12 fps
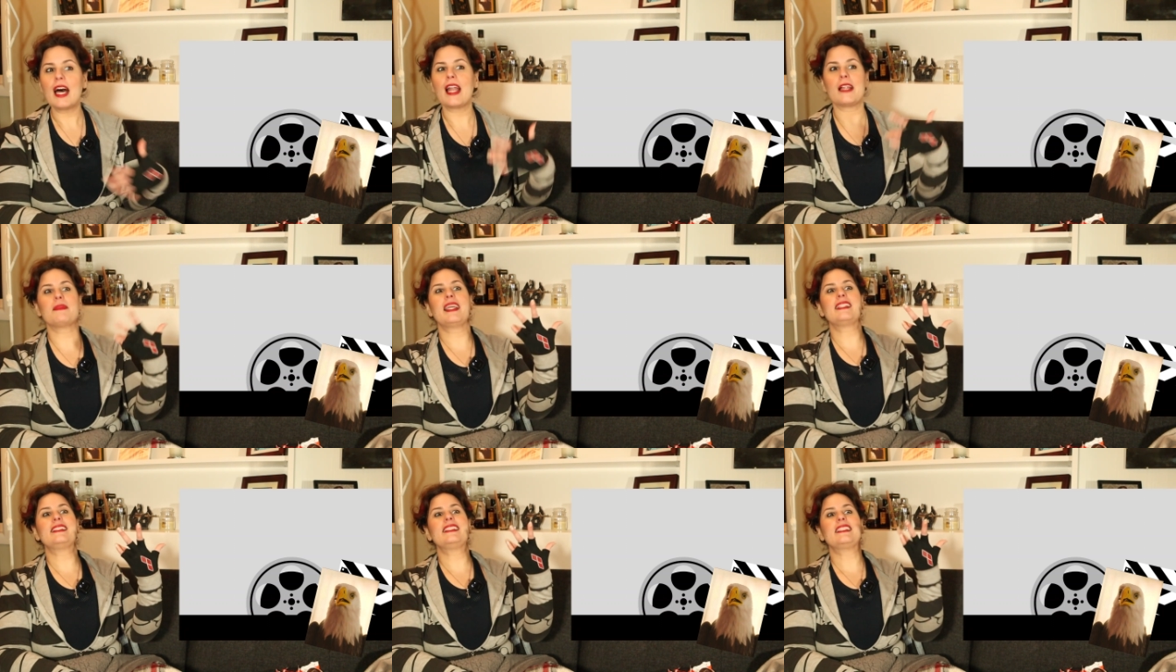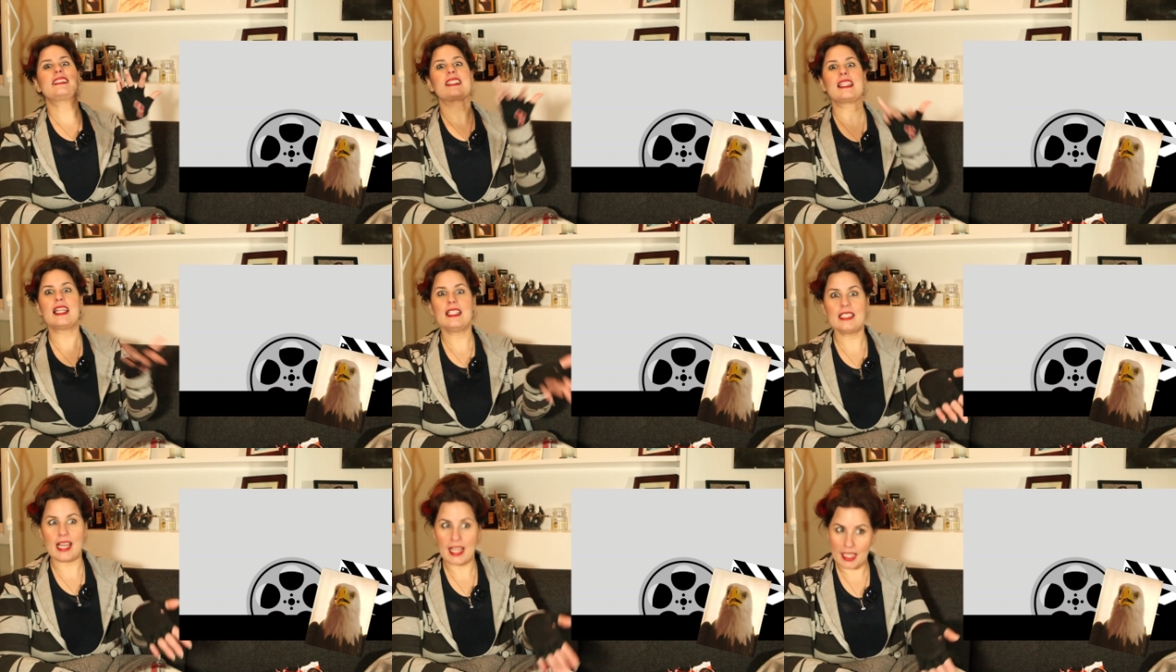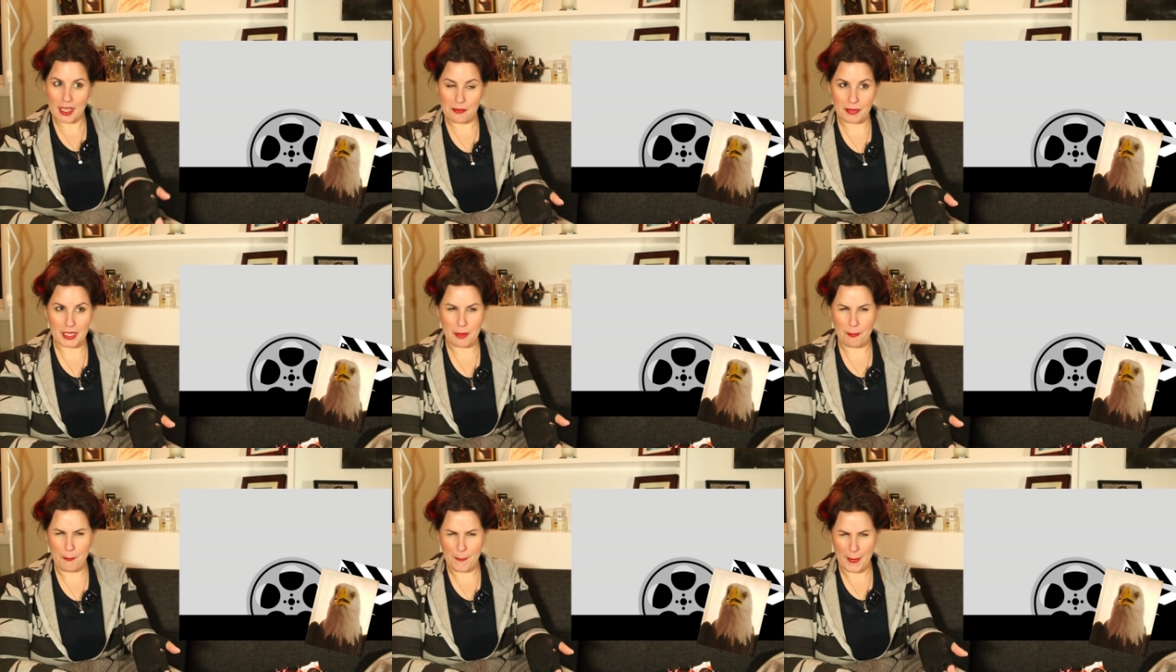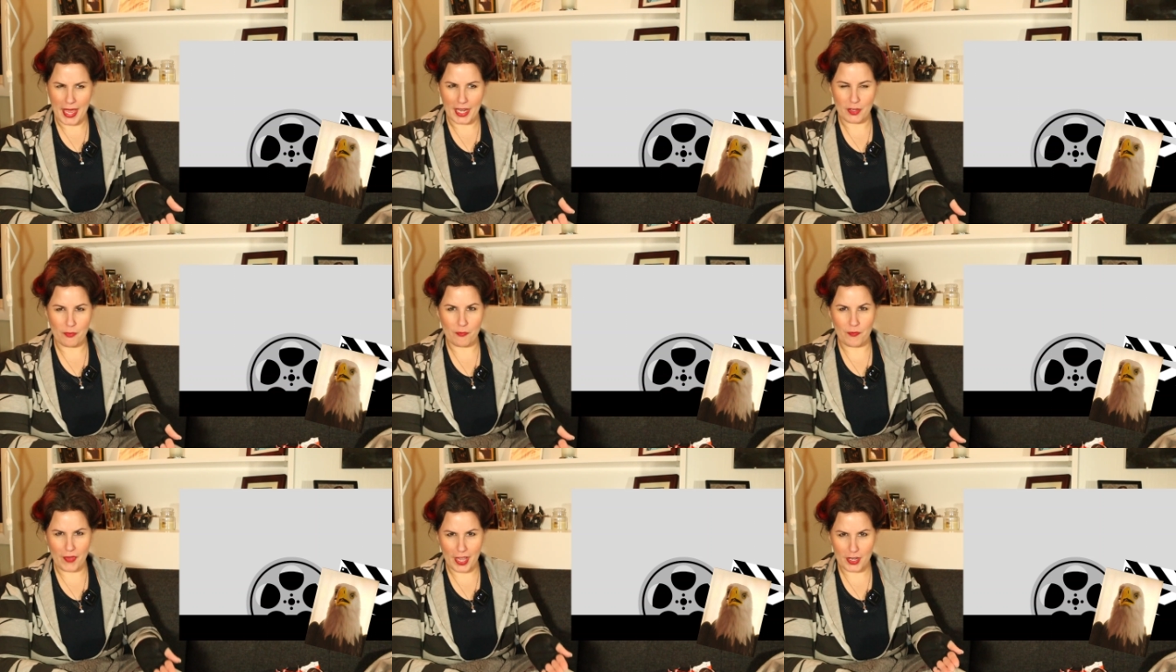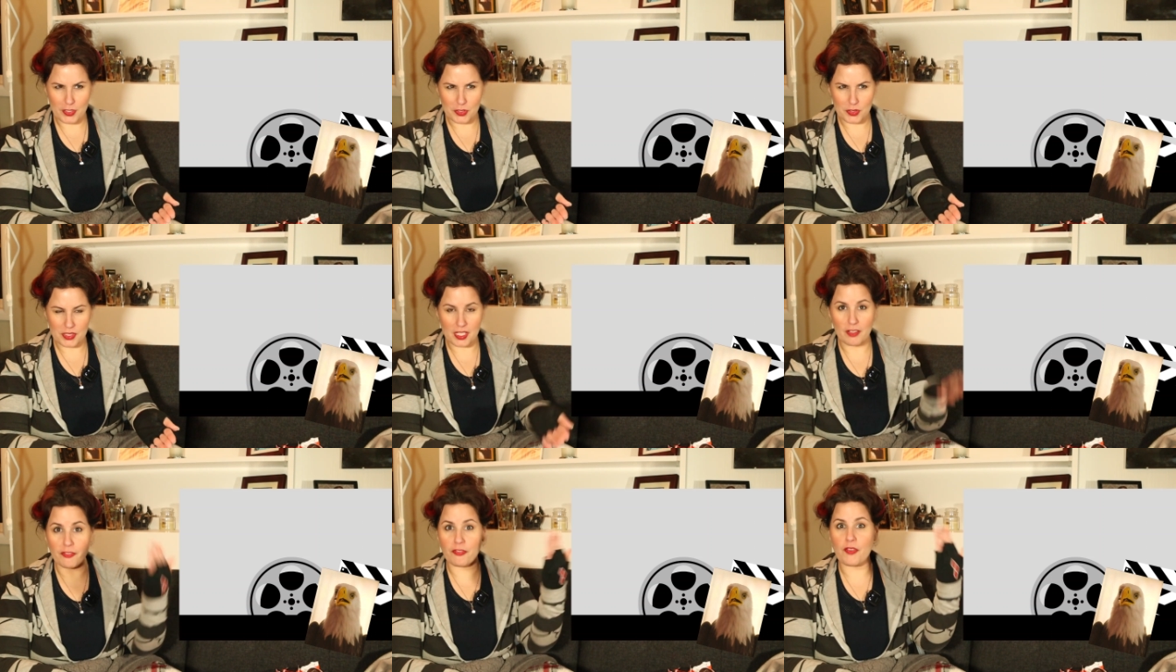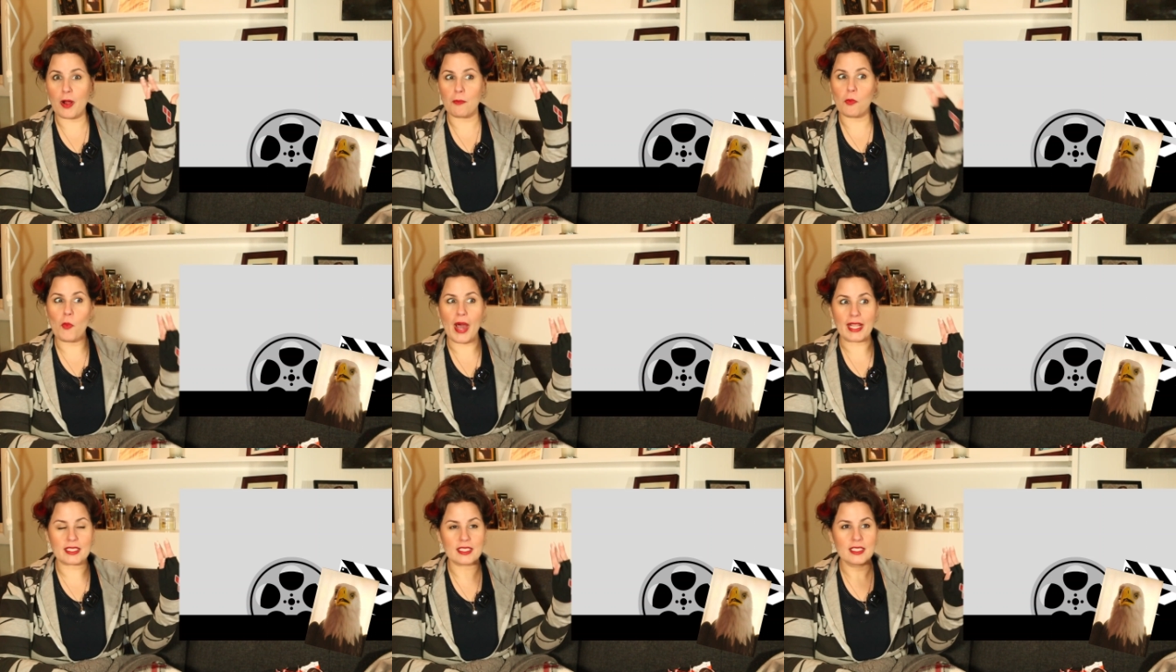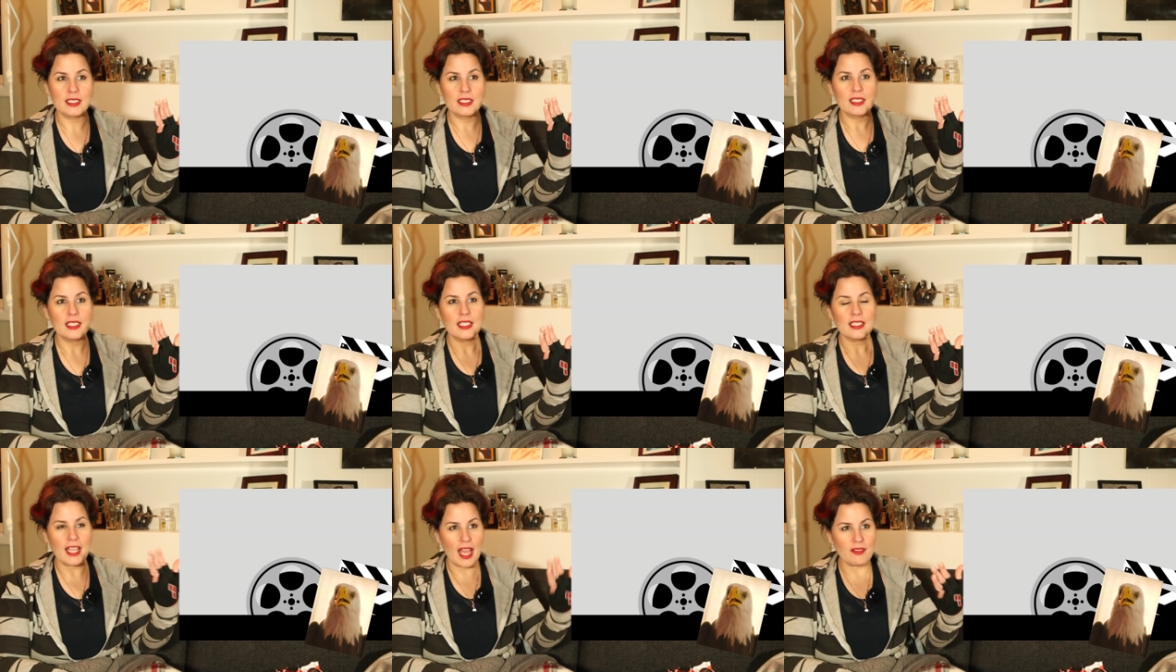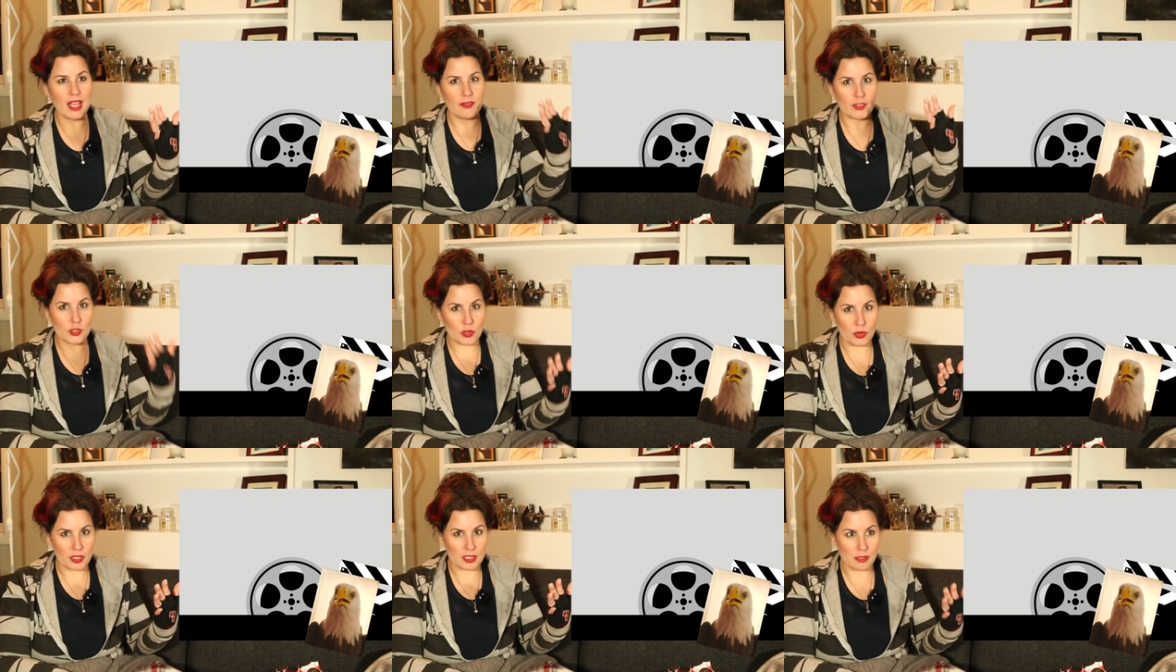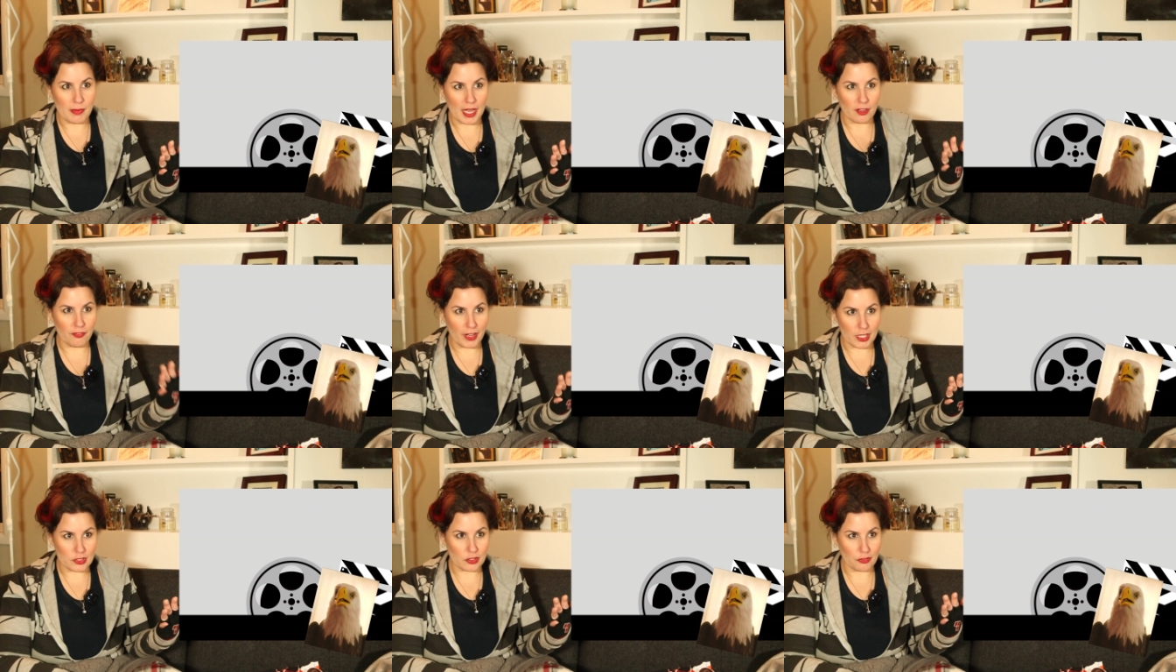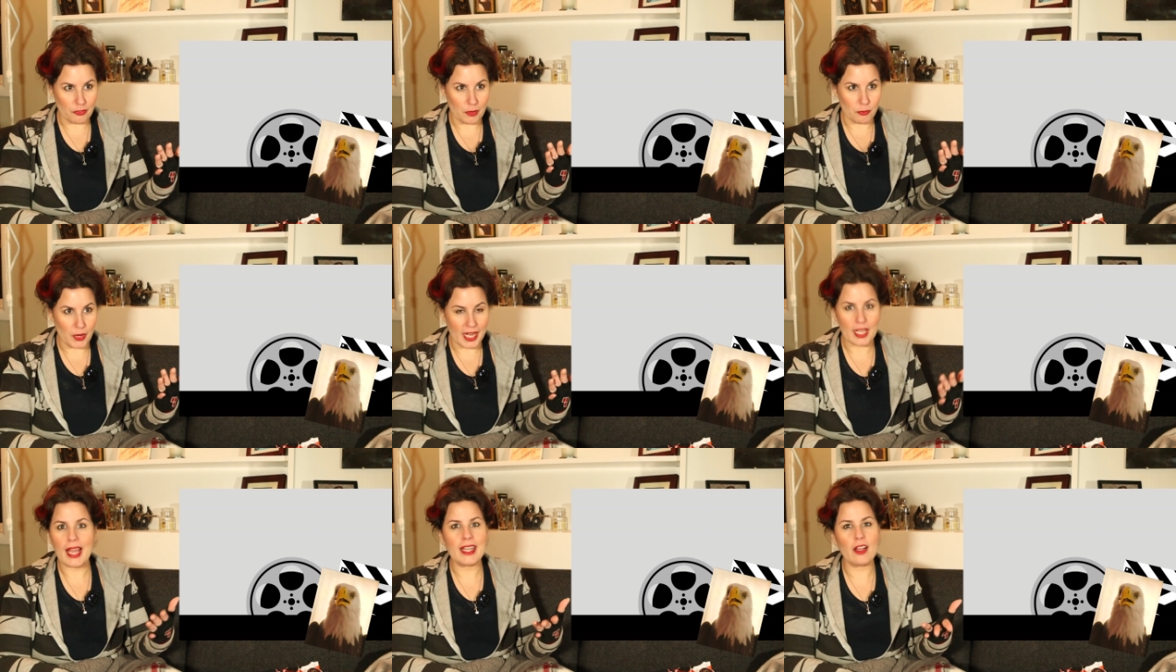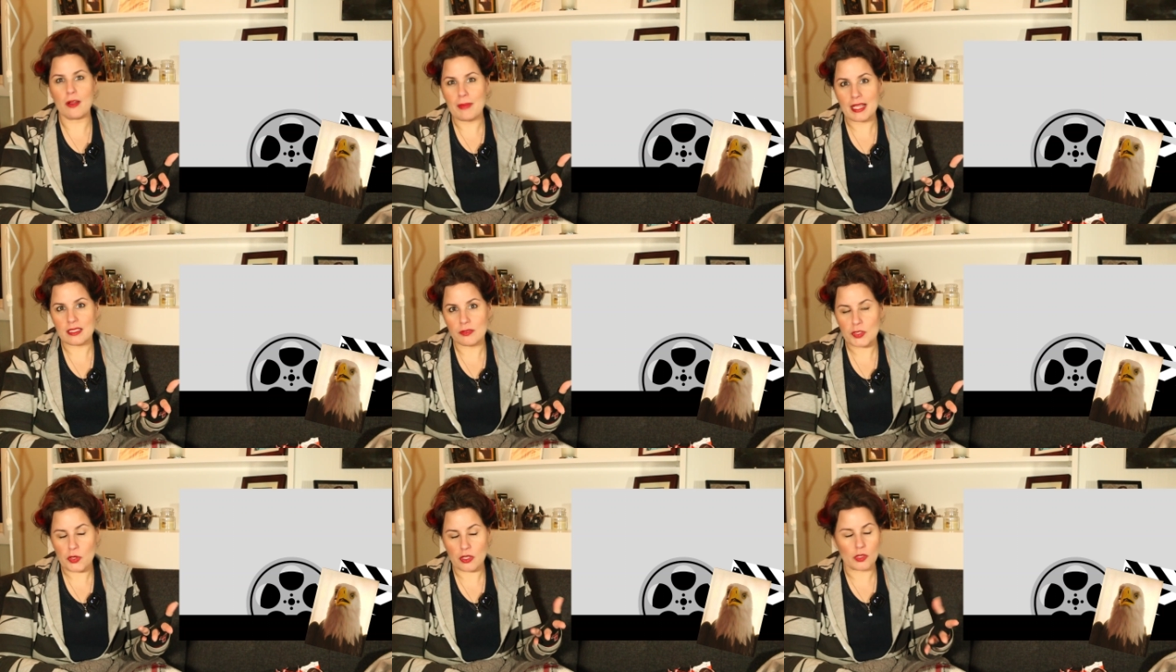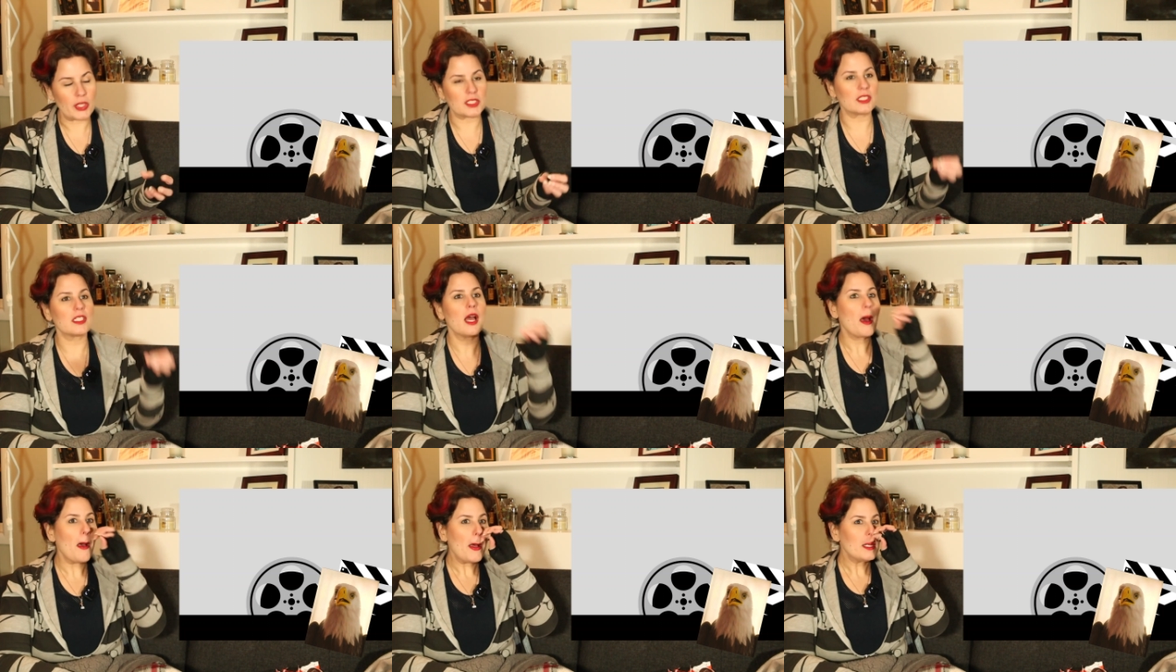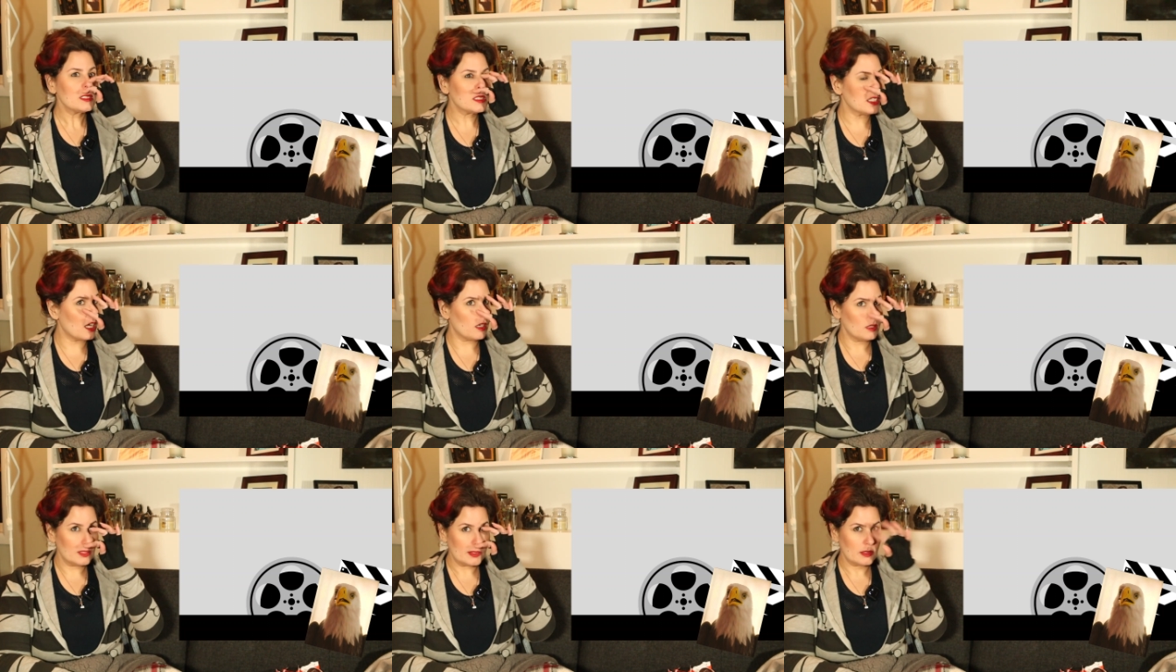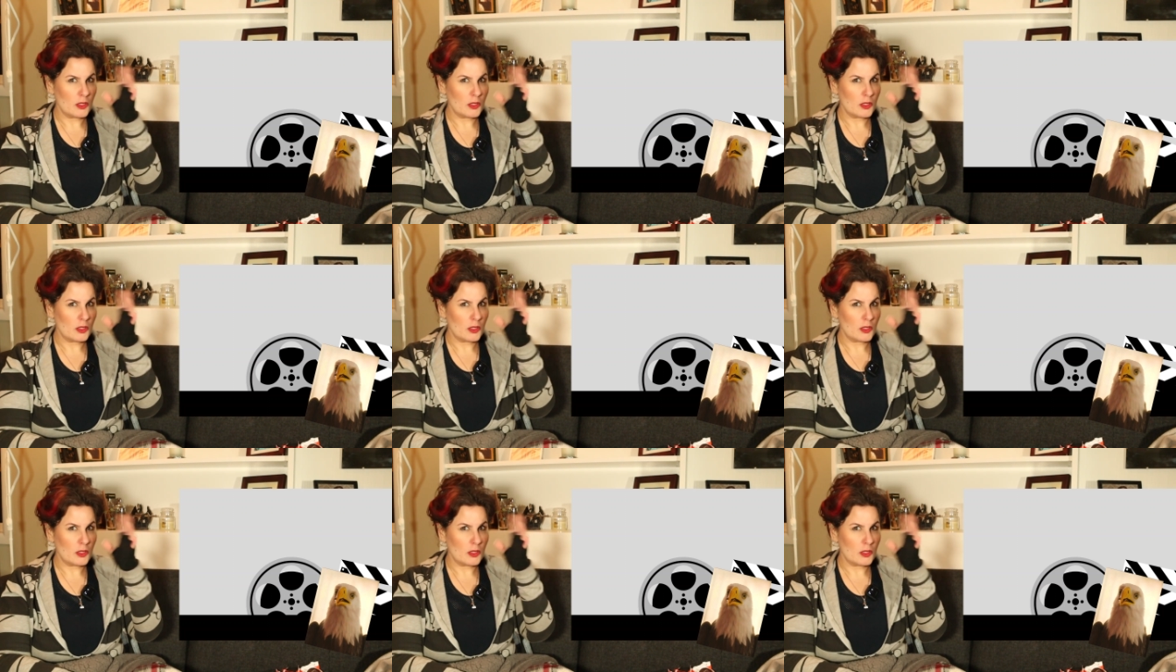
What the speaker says: And I'm guessing this Glentie company manufactures it from what? They have to have a source to manufacture it from, right? I know, I'm asking rhetorical questions. So